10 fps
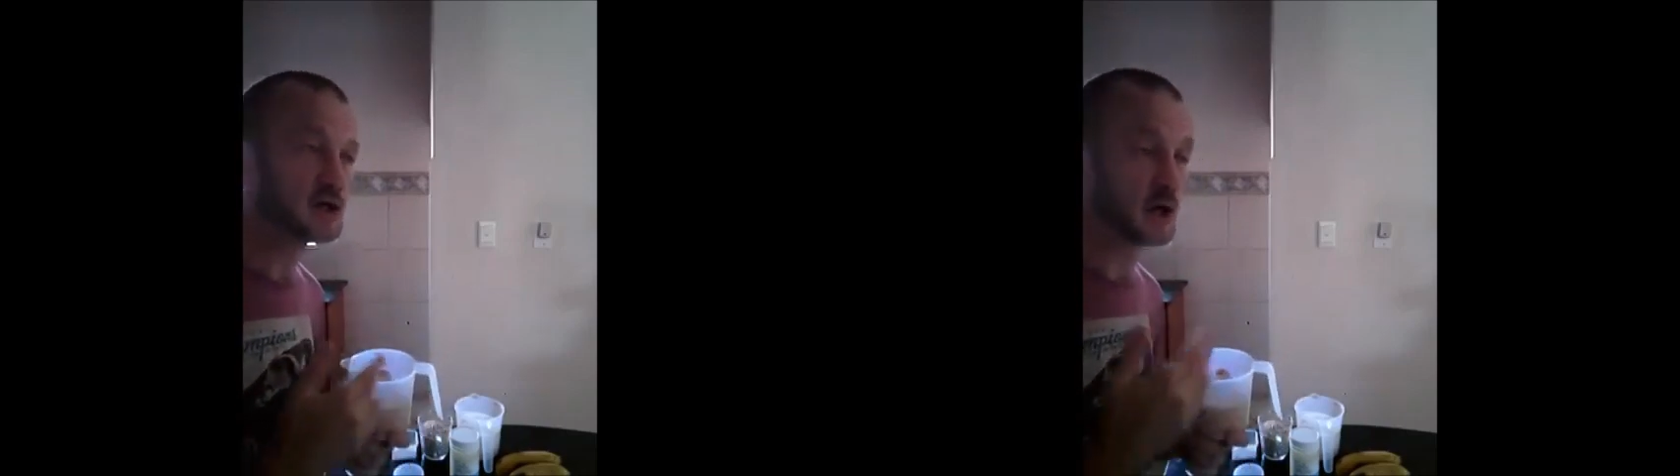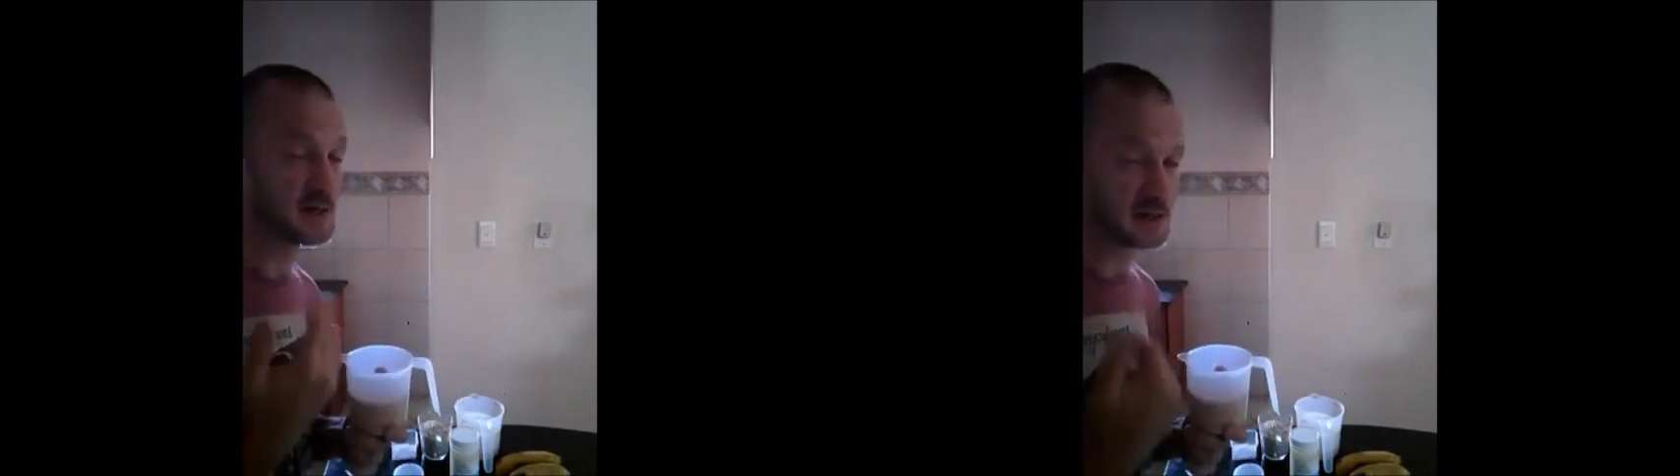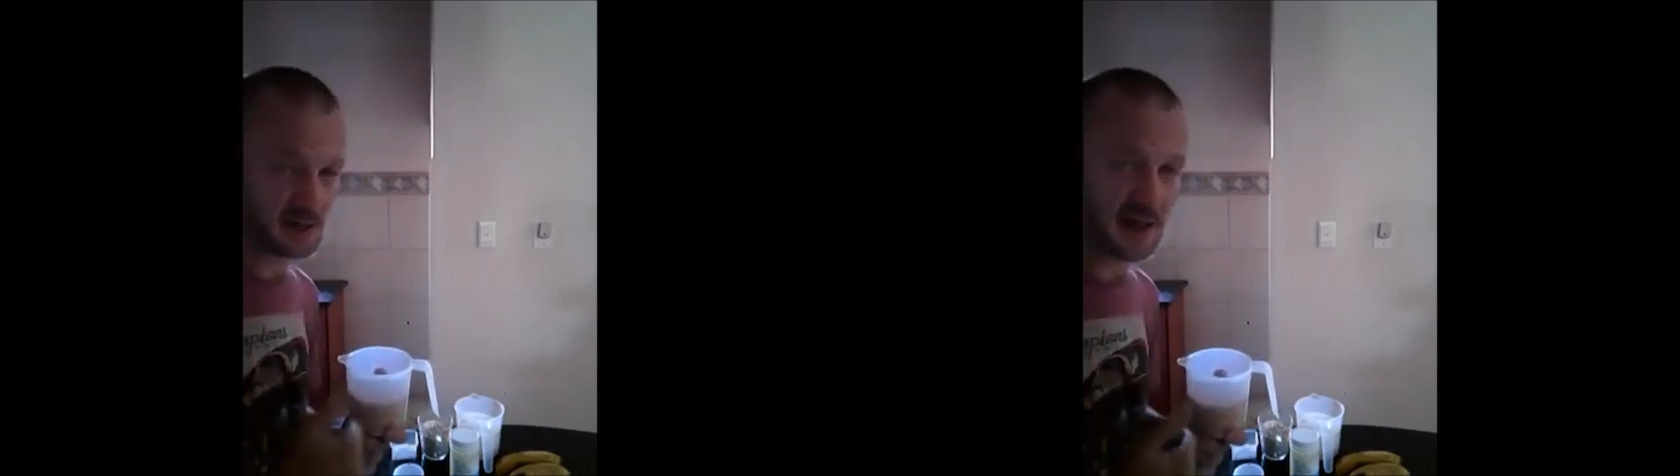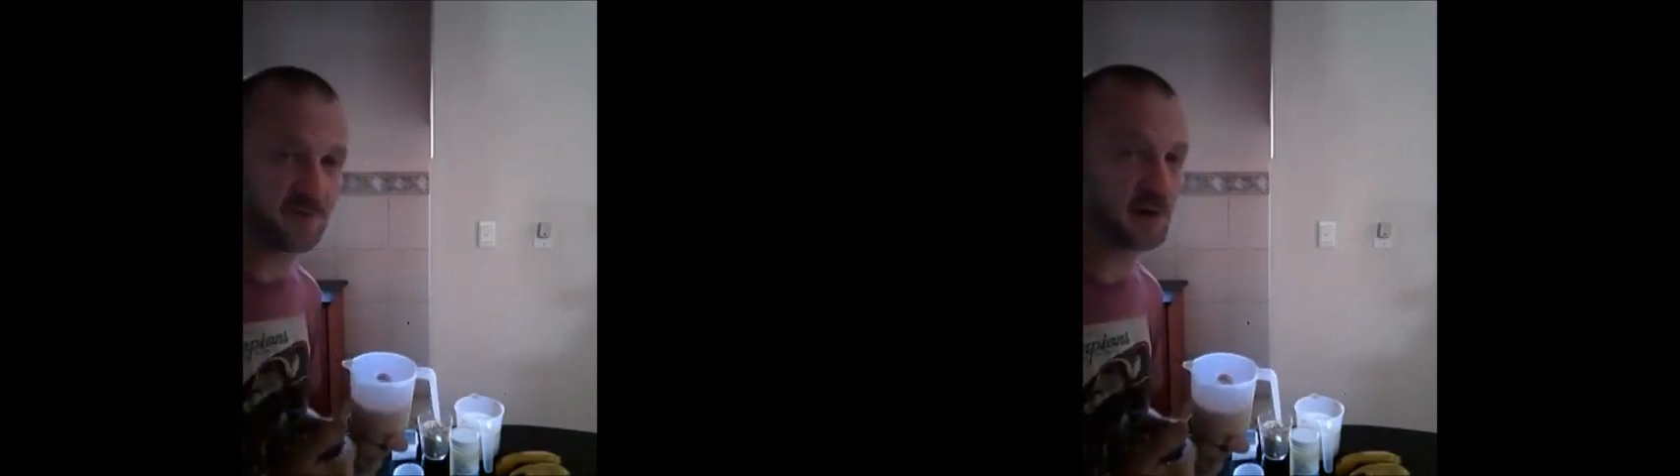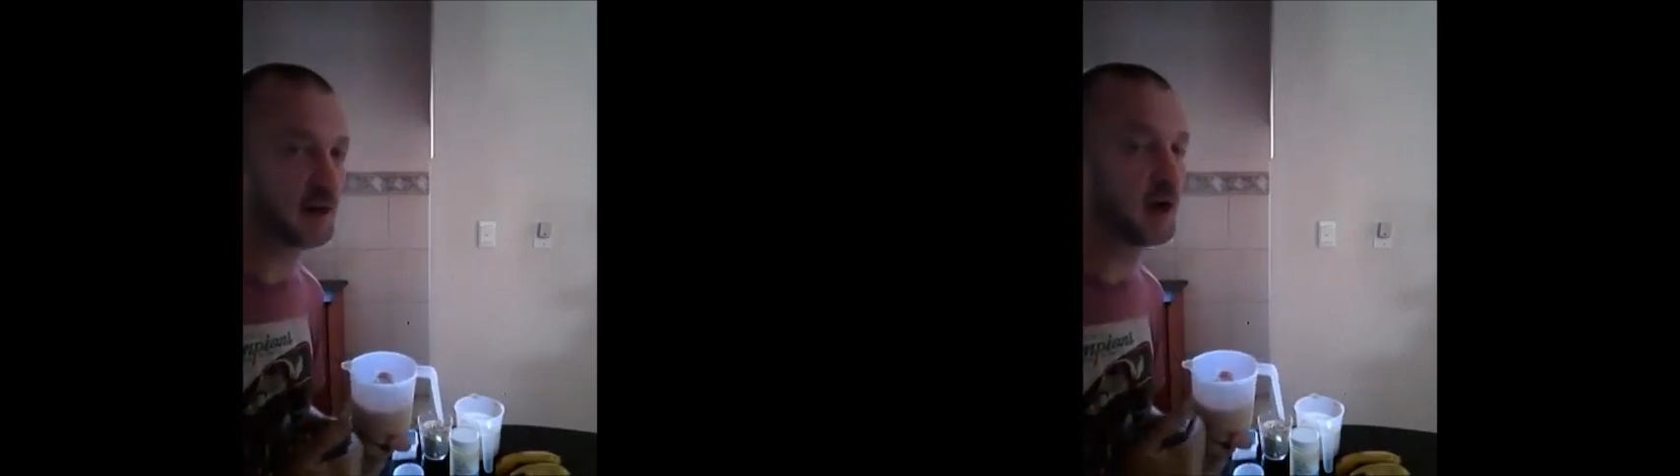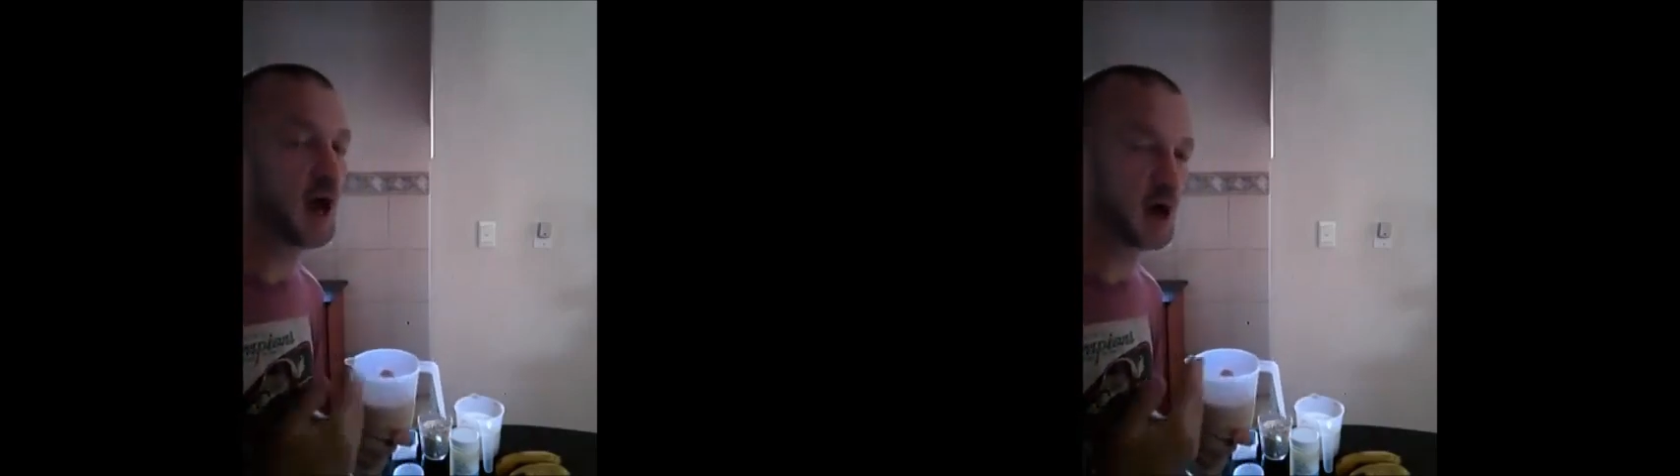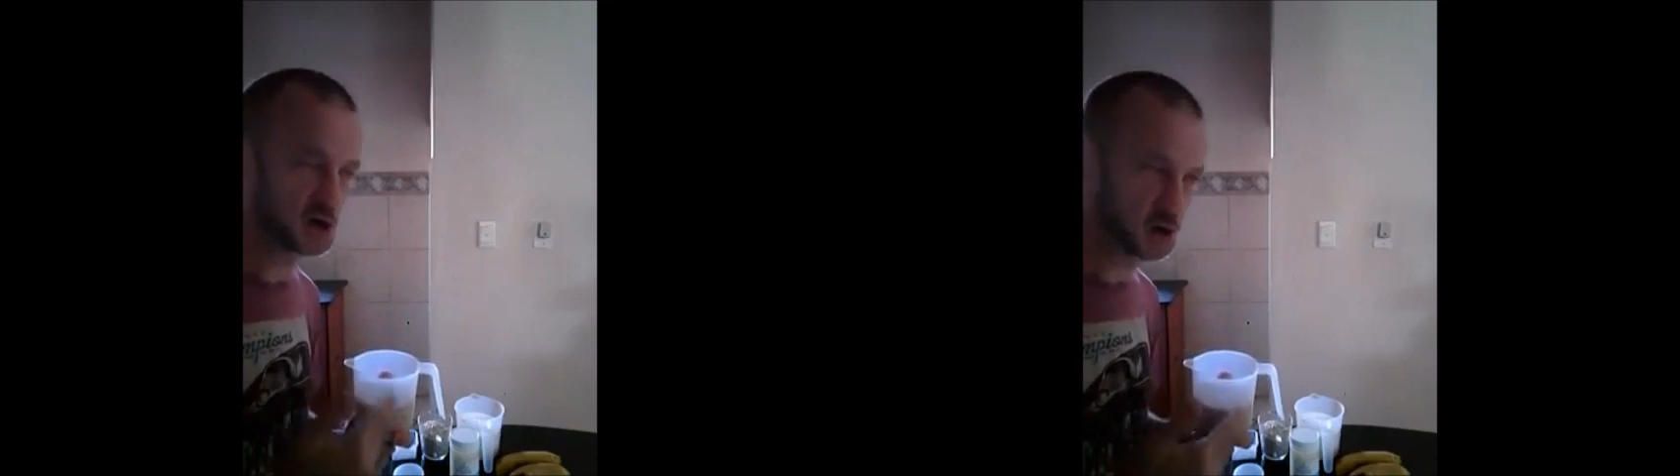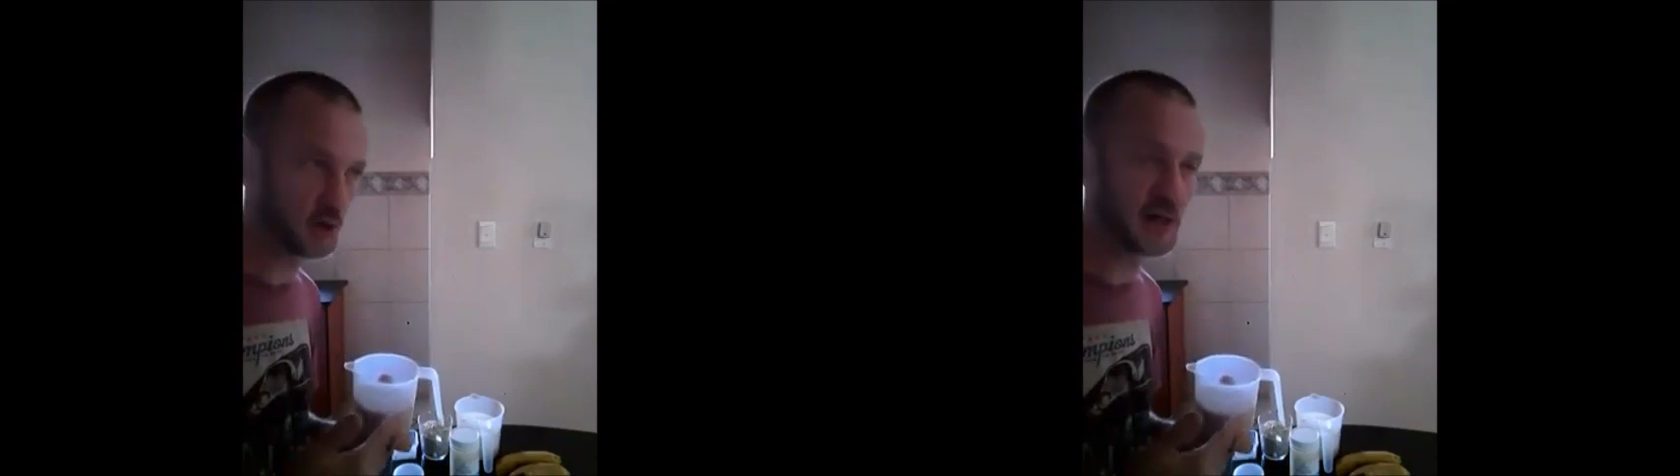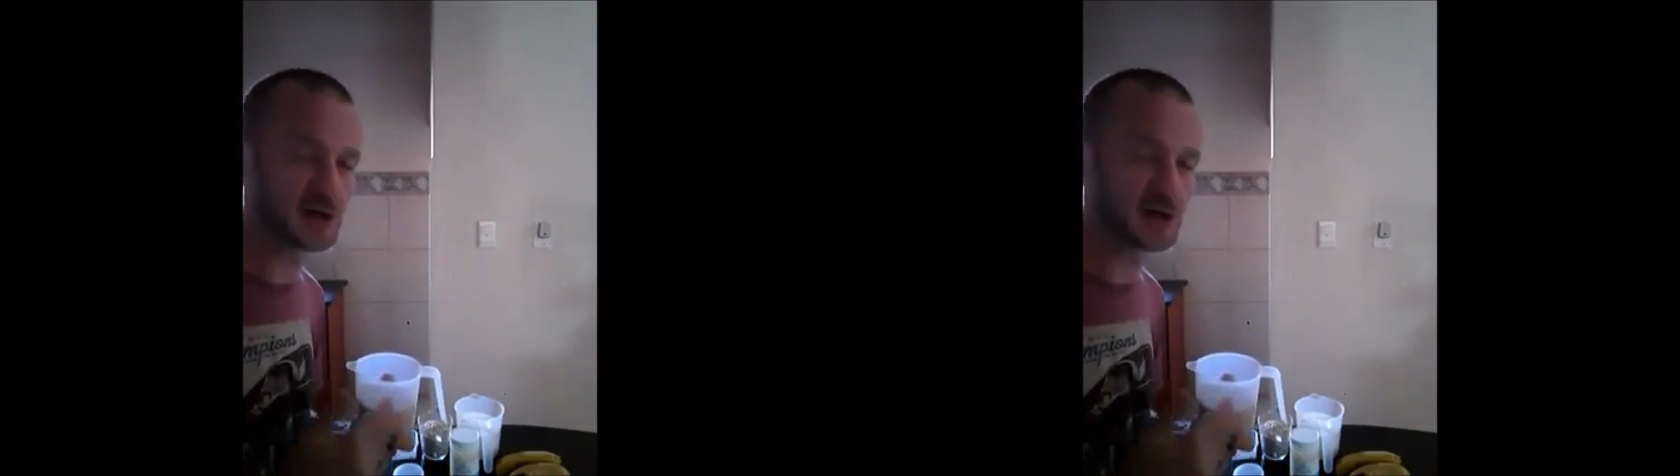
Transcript: So in South Africa, our sugar